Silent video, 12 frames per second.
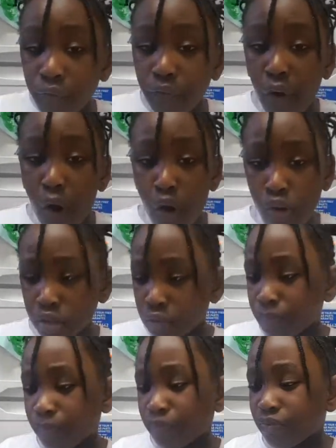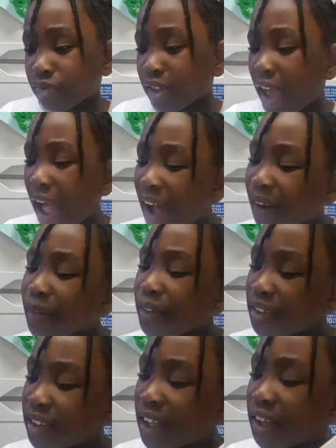Frog, I
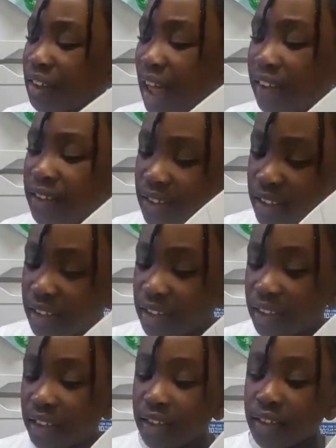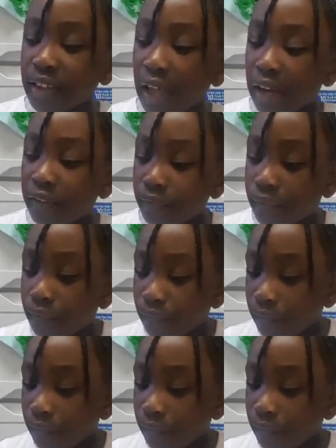would say that this is a